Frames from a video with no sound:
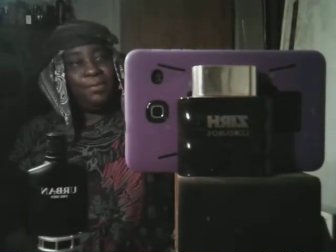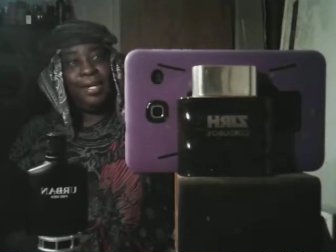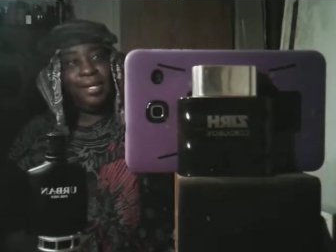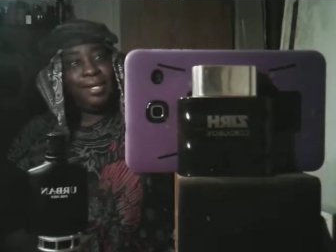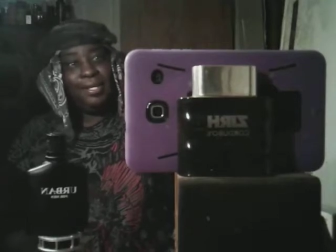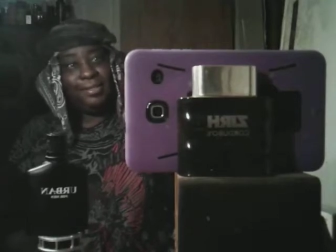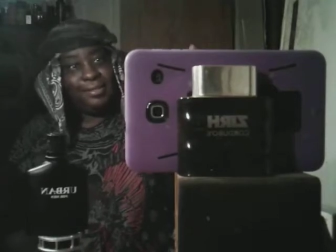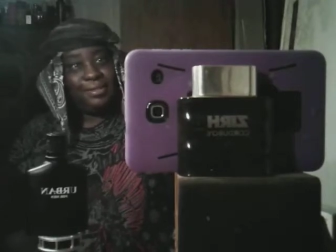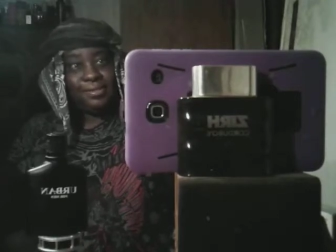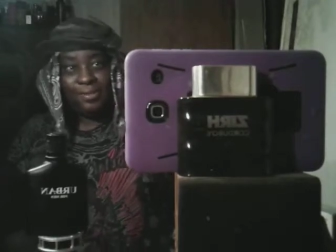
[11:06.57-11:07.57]
rate, and
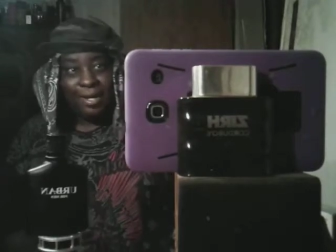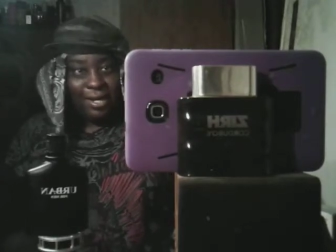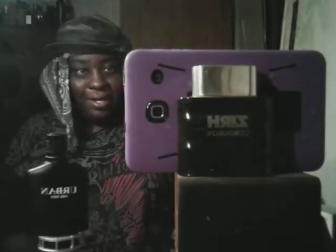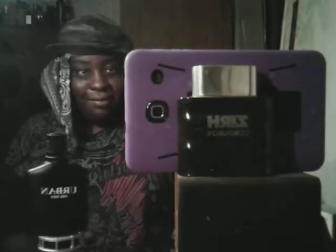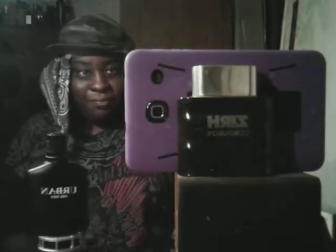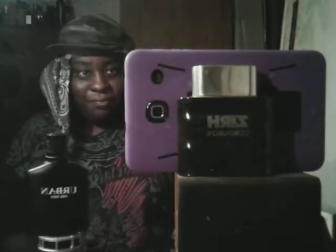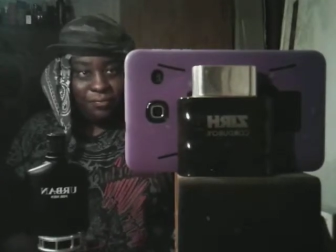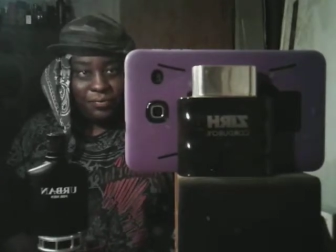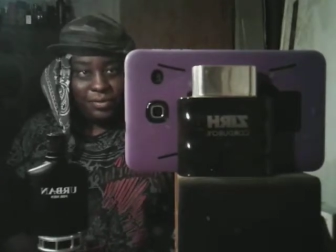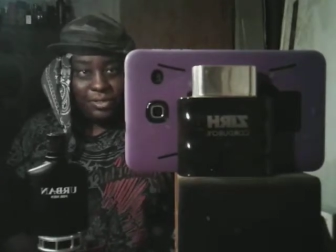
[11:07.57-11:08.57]
subscribe.
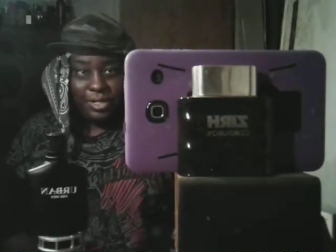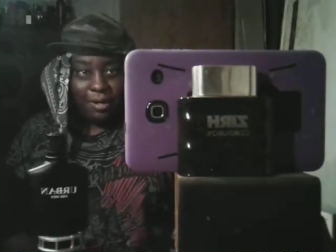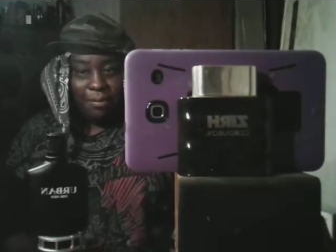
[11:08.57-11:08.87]
Share